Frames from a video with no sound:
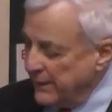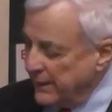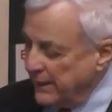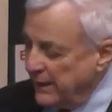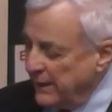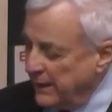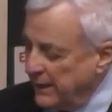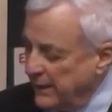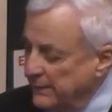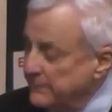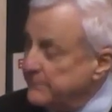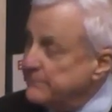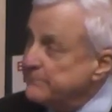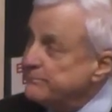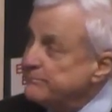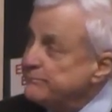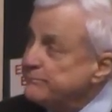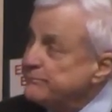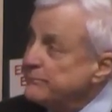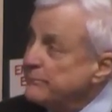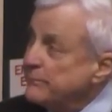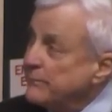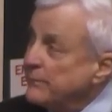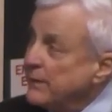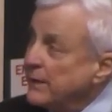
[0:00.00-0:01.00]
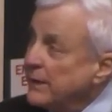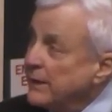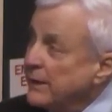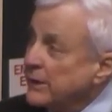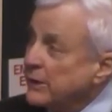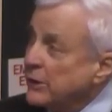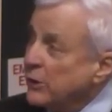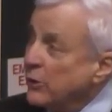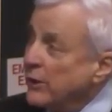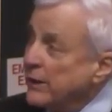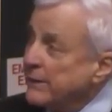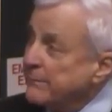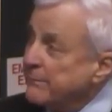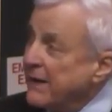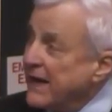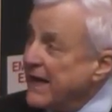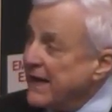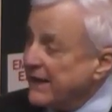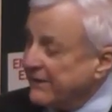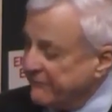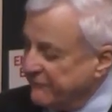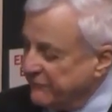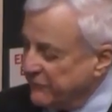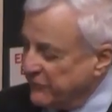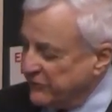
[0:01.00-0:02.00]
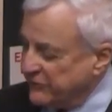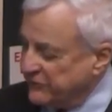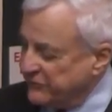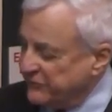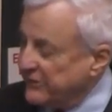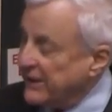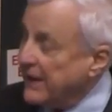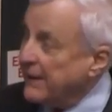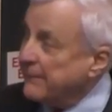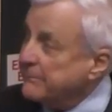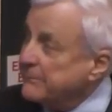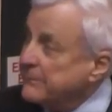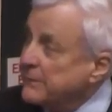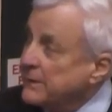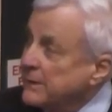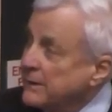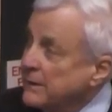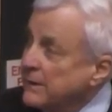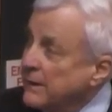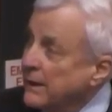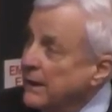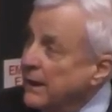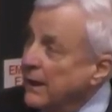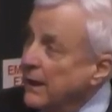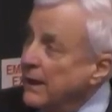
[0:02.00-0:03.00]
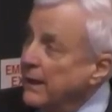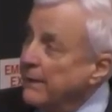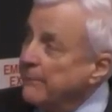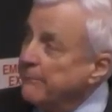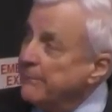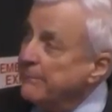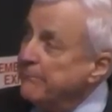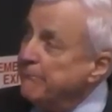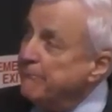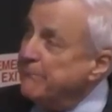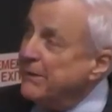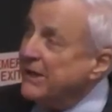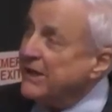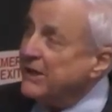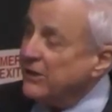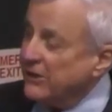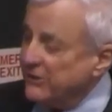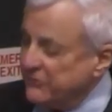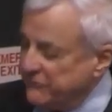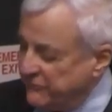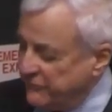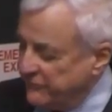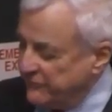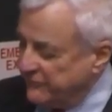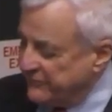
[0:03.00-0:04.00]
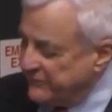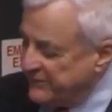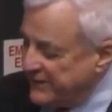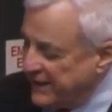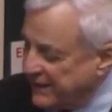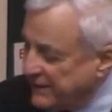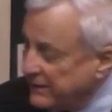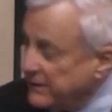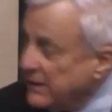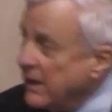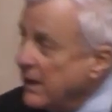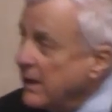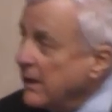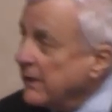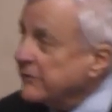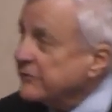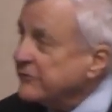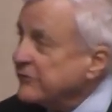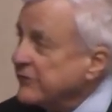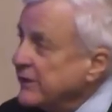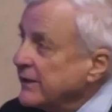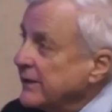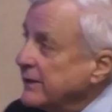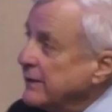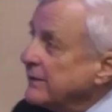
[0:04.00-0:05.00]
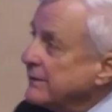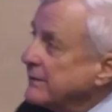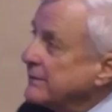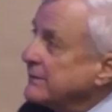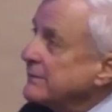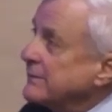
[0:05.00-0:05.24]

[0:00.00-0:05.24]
uh, going back for a step, uh, because of technology,